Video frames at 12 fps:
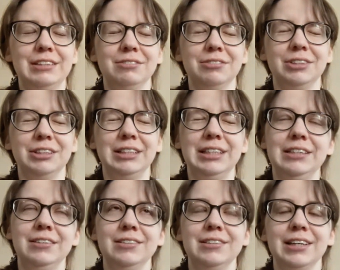
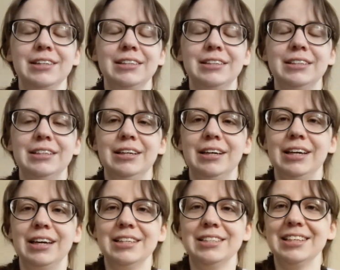really, technically, I
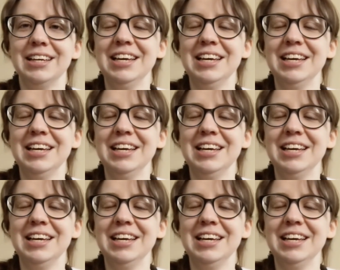guess.